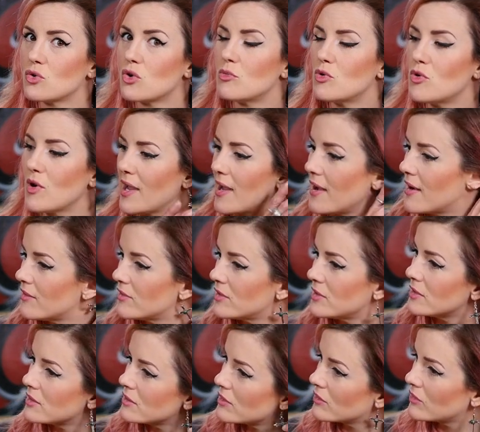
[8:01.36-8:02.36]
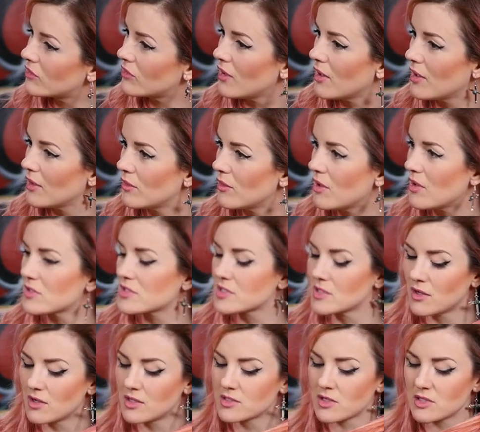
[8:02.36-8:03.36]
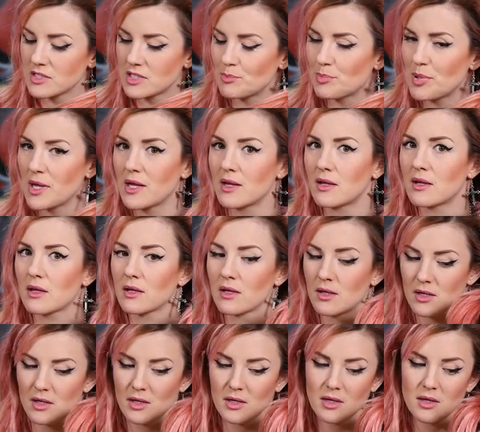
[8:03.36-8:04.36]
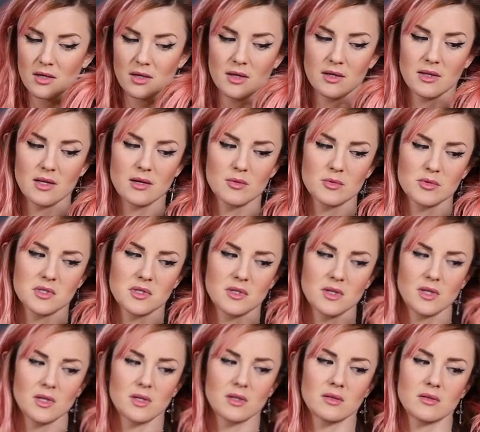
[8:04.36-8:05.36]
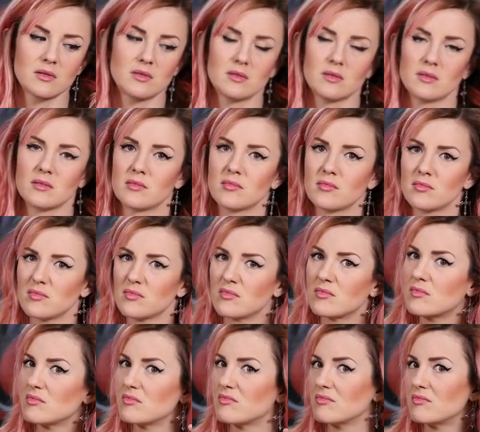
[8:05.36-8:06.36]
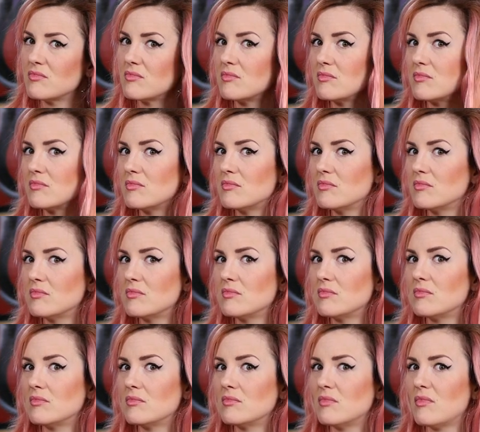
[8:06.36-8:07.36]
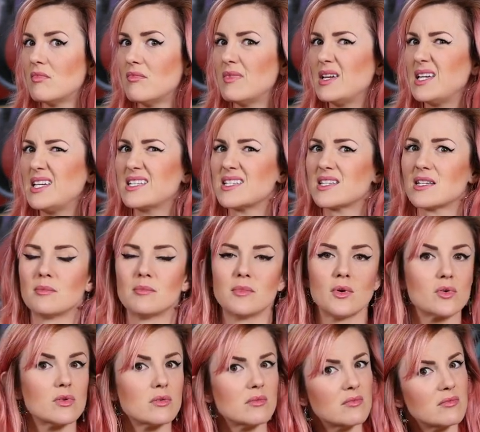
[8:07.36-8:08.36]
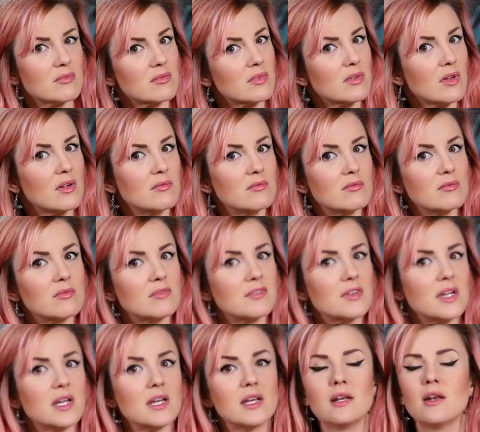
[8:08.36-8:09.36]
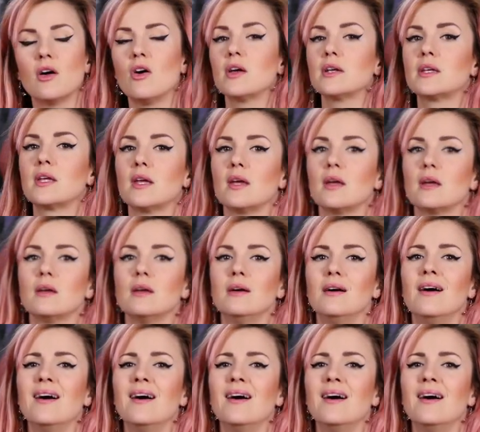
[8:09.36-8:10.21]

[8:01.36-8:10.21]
normal hair, and so last night I dyed it pink, and then I was like, medium, not, don't really like it.